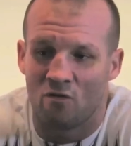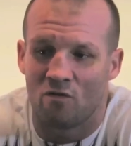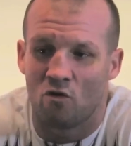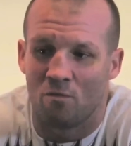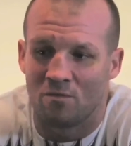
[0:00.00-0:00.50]

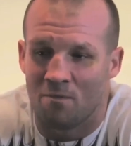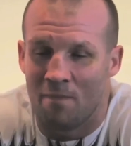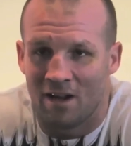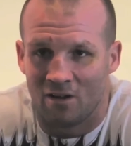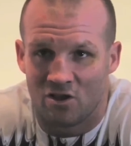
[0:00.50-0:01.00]
overcome your
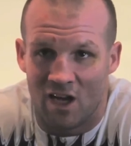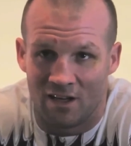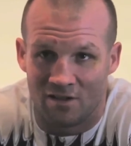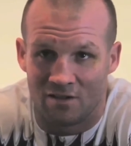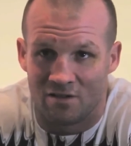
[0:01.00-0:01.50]
mental
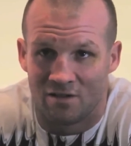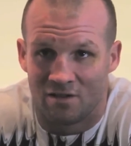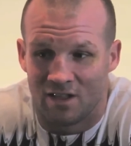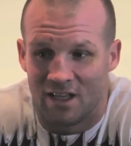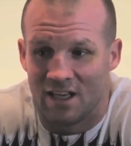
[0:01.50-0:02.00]
challenges,
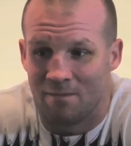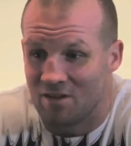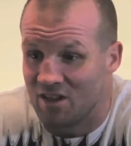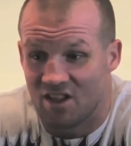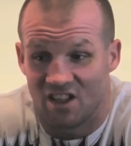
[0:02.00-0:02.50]
you
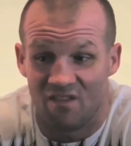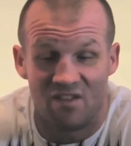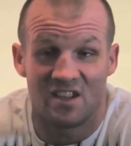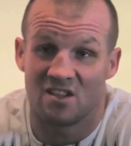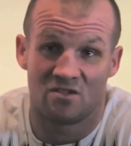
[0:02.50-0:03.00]

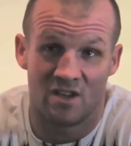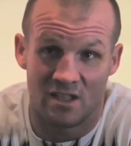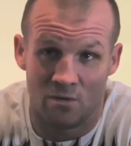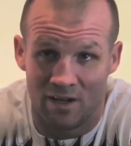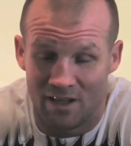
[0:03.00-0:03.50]
defeat it
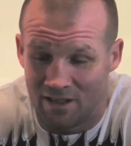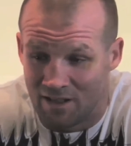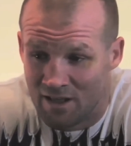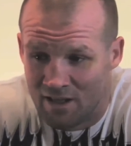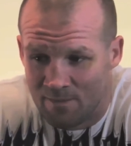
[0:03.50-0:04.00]
straight away.
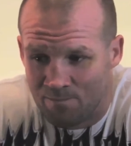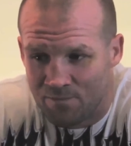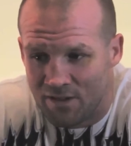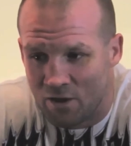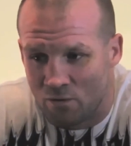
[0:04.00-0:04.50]
And
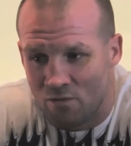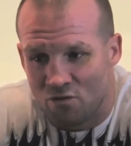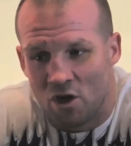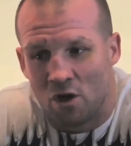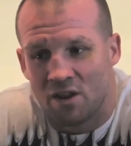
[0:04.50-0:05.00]
you know, there was
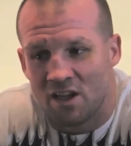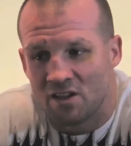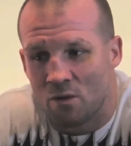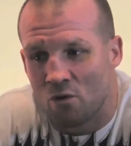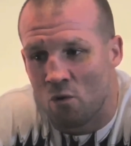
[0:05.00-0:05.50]
a lot of things
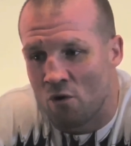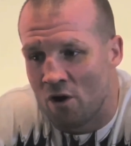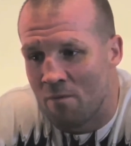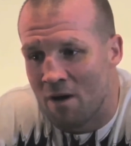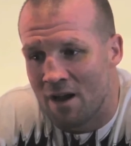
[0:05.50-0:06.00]
that were going on
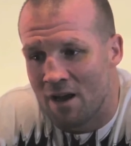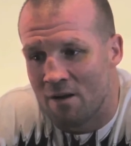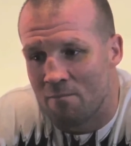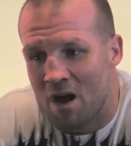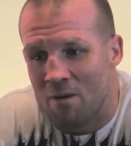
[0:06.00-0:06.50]
in
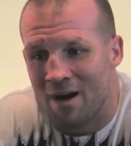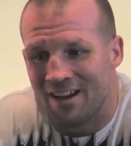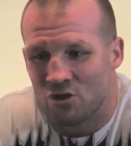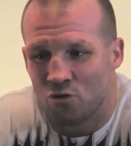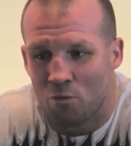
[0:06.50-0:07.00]
my
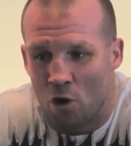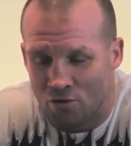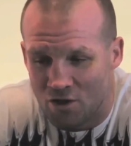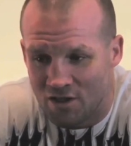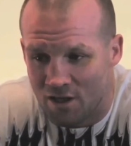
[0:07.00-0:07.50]
mind
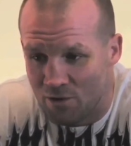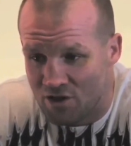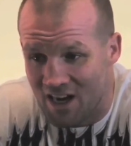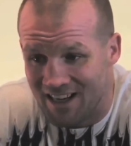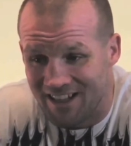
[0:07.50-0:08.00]
subconsciously,
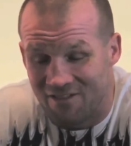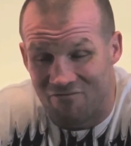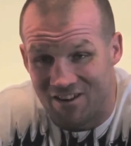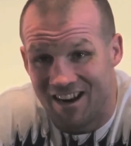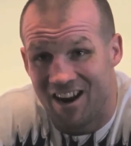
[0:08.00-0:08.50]
which I didn't
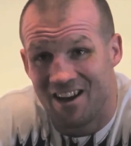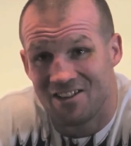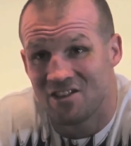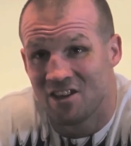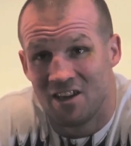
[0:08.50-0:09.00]

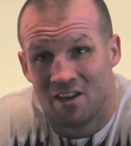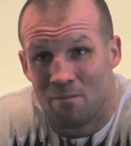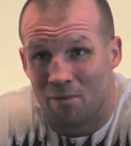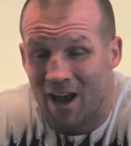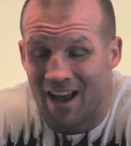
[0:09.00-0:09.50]
realise.
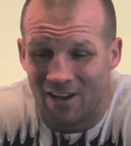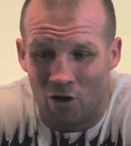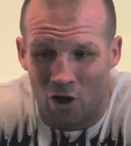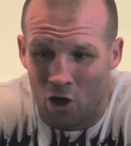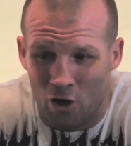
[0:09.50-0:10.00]
Brian
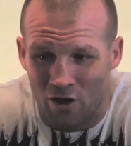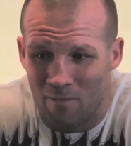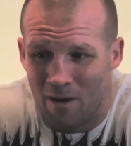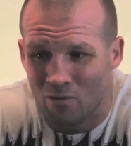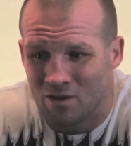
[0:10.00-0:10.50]
got a lot of them
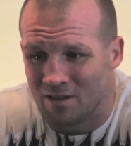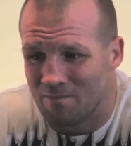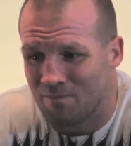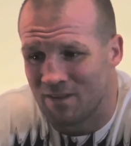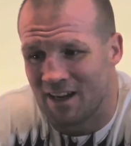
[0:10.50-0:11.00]
out,
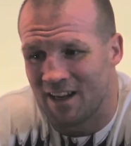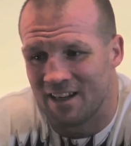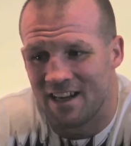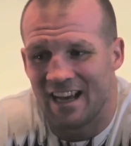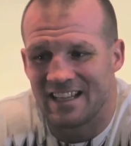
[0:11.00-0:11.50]
and like
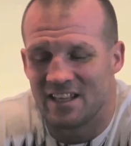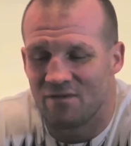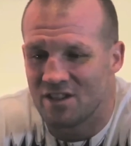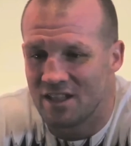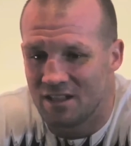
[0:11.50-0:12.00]

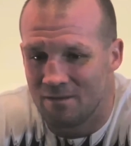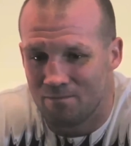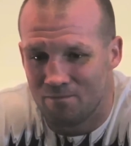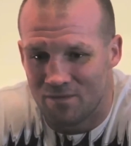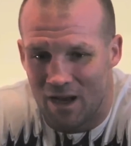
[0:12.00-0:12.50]
negativity
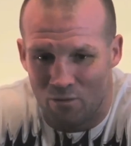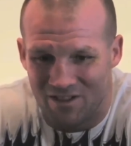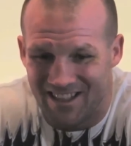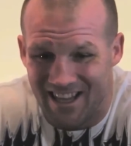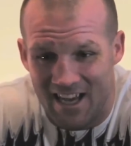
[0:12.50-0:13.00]
that
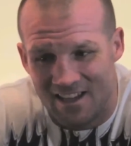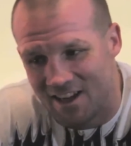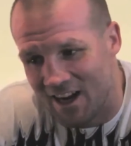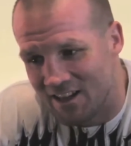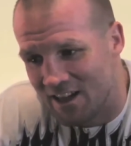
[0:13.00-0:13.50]
was there that
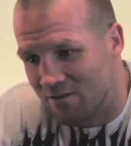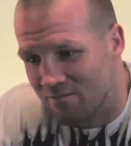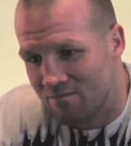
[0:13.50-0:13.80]
I didn't